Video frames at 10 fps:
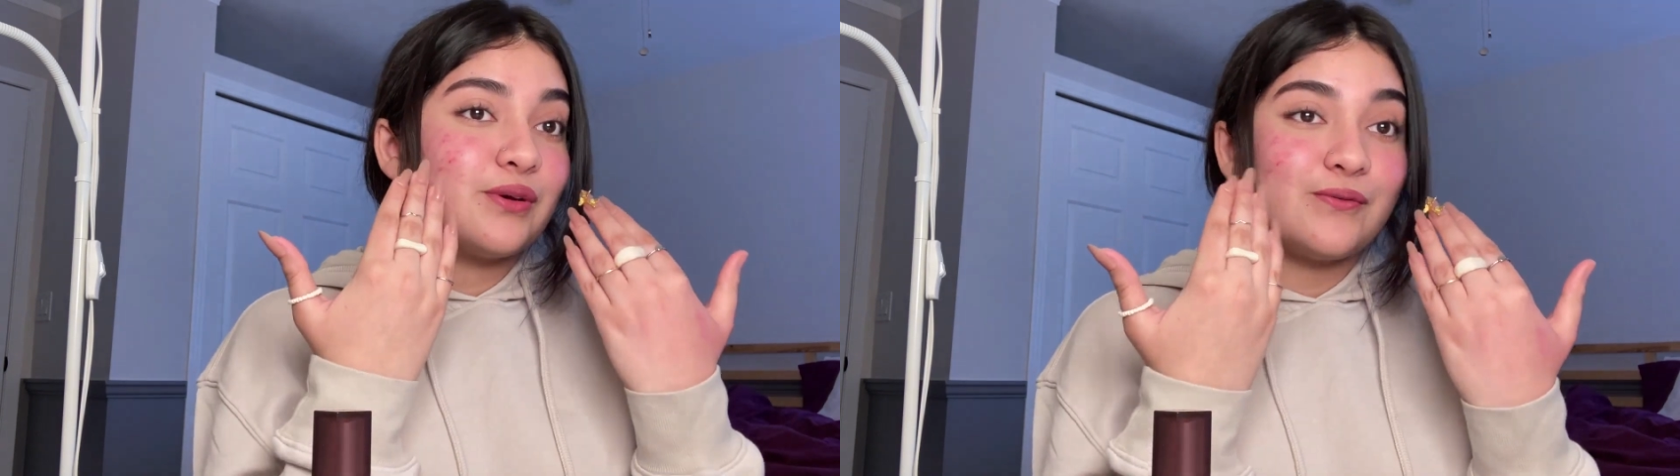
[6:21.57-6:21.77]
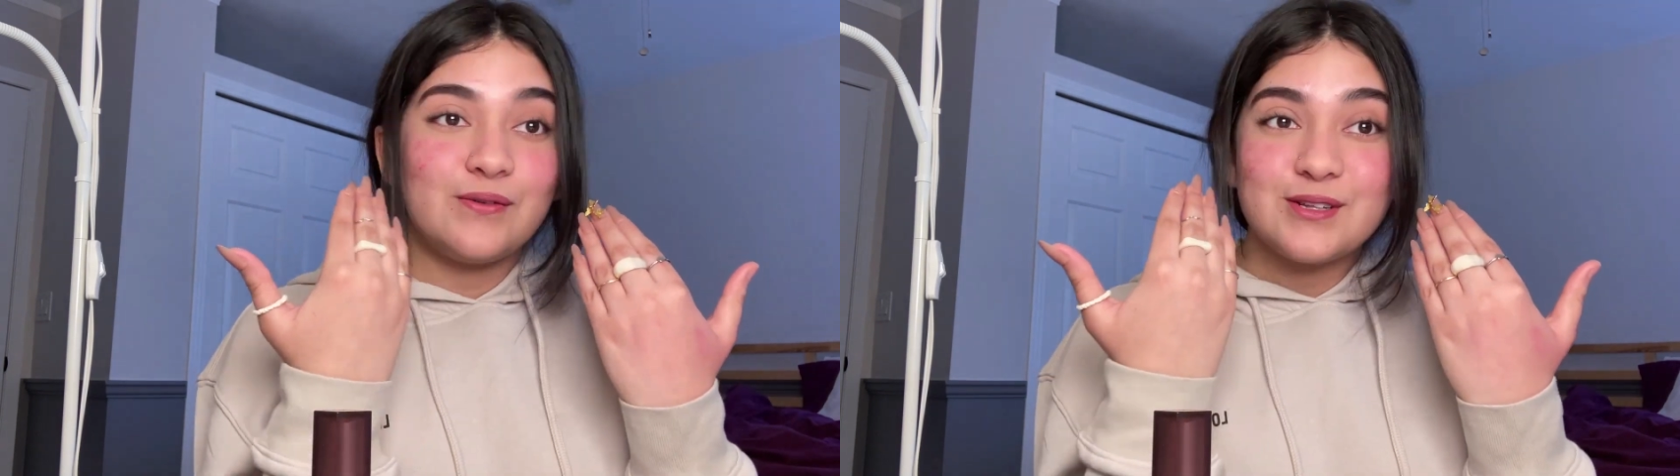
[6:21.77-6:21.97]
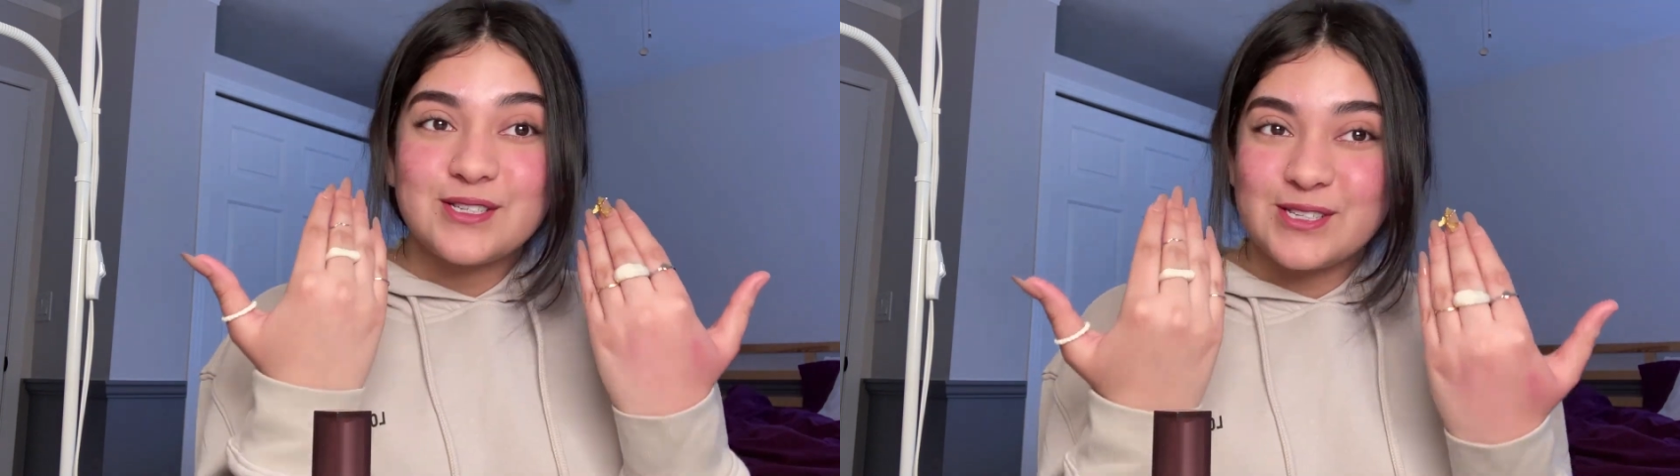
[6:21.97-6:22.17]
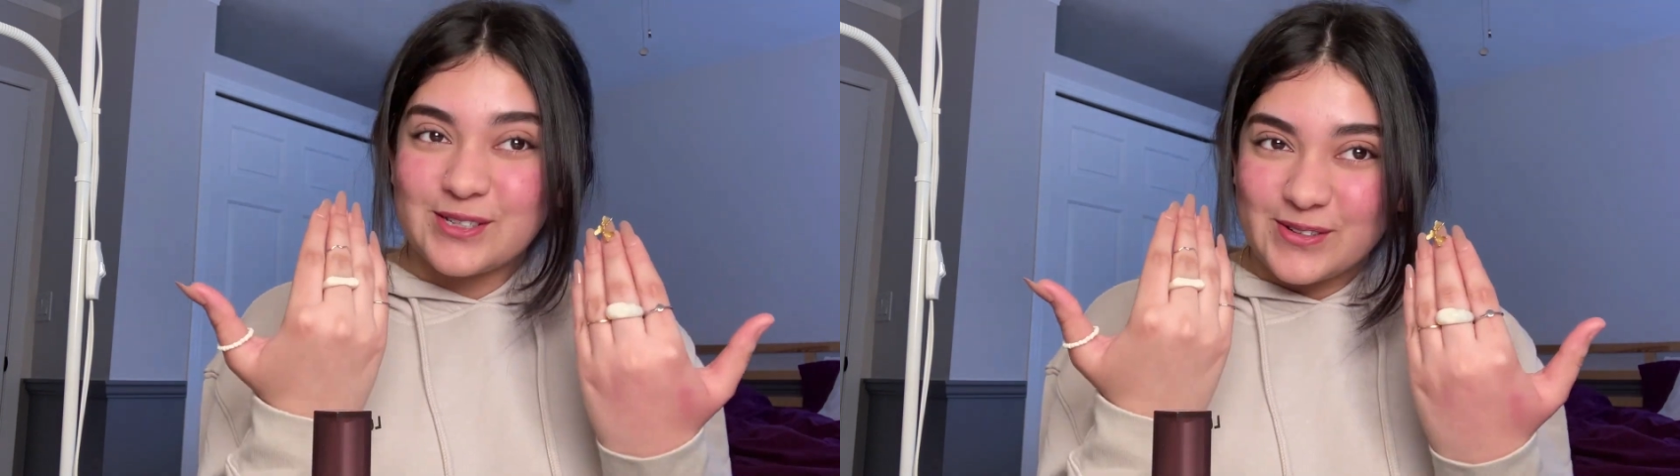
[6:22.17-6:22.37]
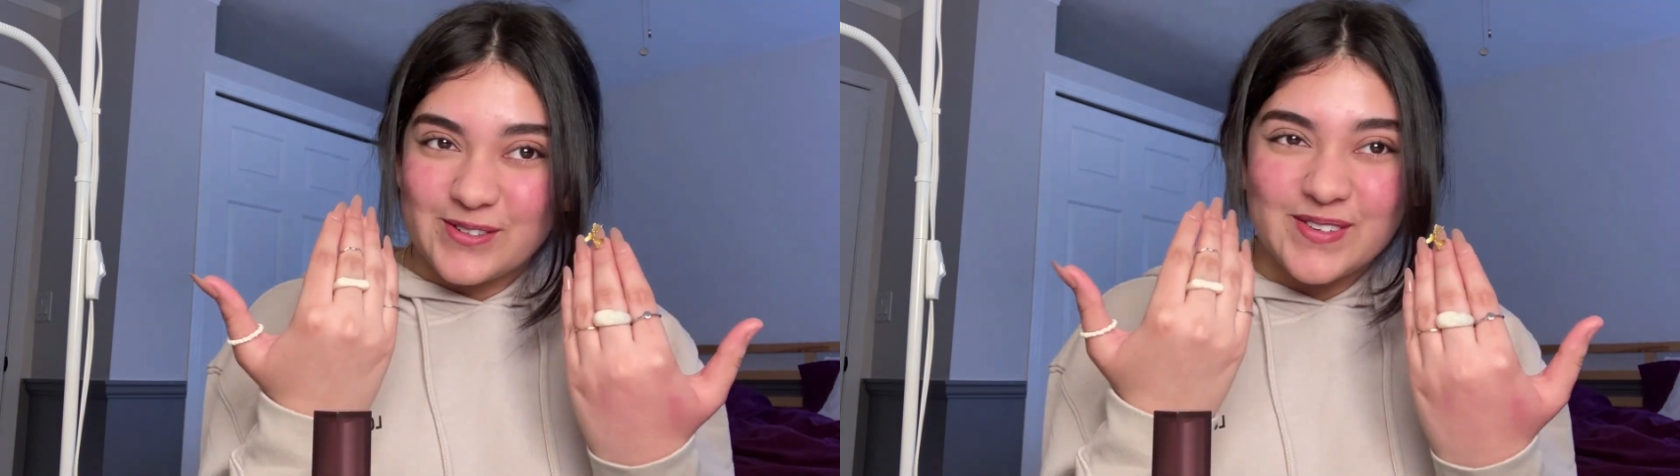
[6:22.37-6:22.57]
too
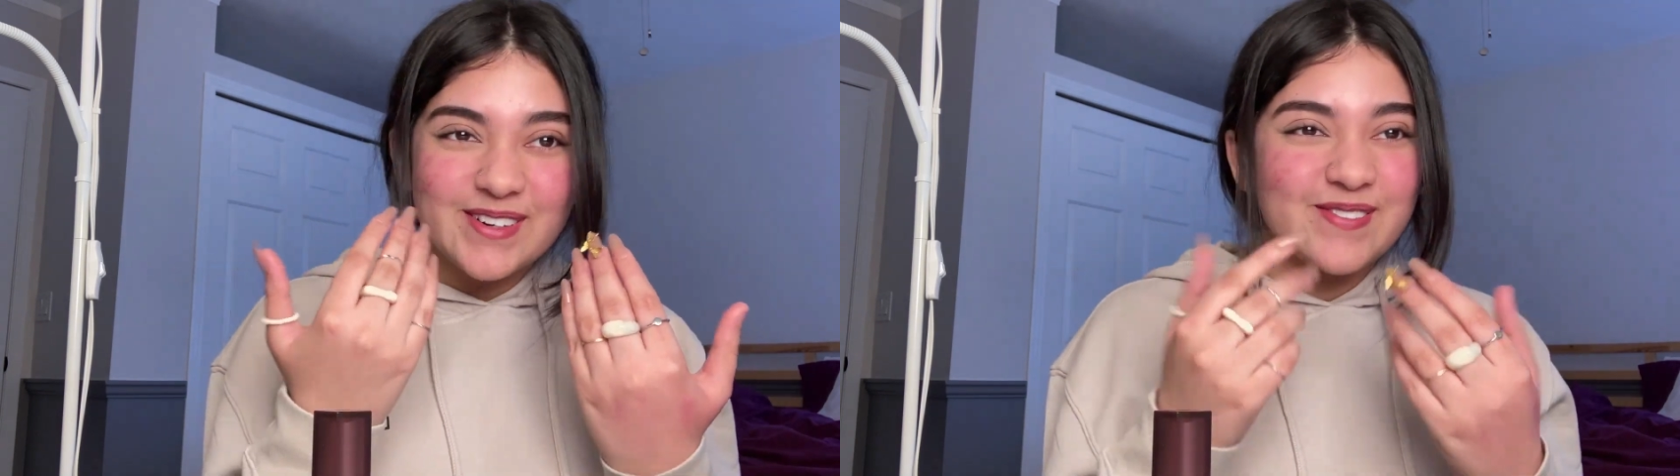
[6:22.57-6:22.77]
because they